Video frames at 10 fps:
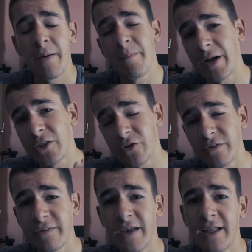but on
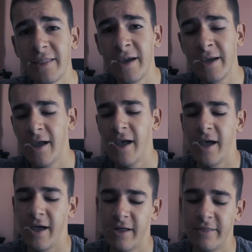Sunday
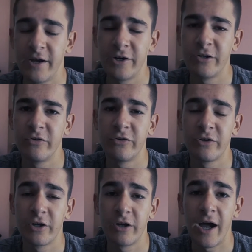there is
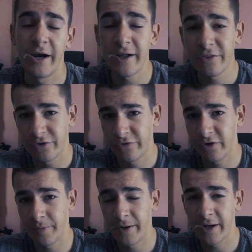another
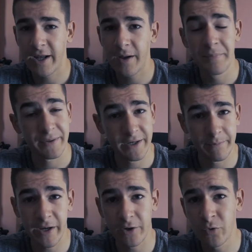Serbian Cup in
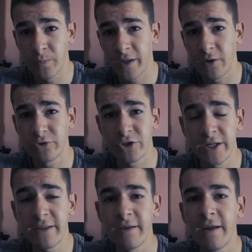my hometown
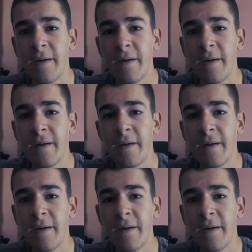Šid,